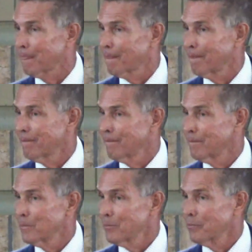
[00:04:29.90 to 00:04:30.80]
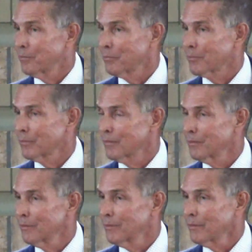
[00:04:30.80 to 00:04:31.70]

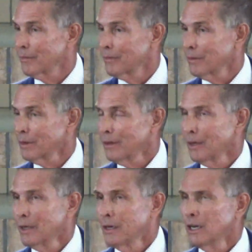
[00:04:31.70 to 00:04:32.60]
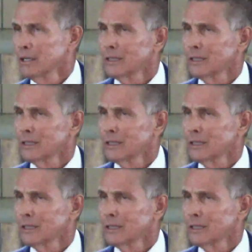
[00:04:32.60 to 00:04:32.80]
(silence)